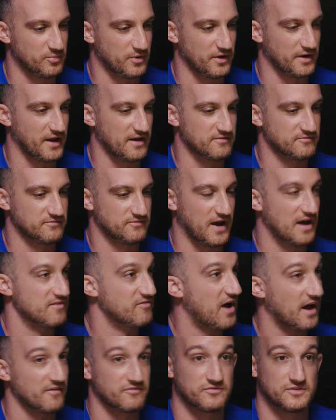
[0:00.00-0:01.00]
but I've I've
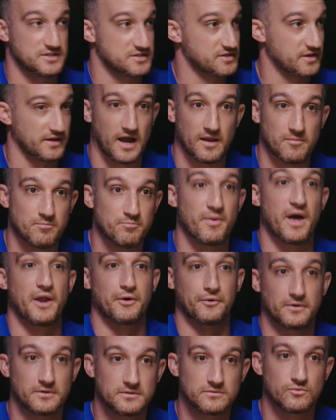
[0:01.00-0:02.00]
obviously gotten
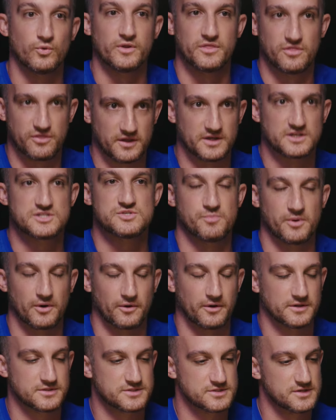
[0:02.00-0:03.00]
better with the
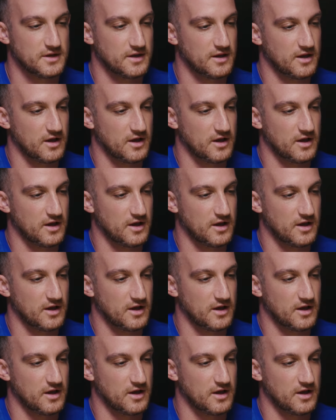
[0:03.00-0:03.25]
experience.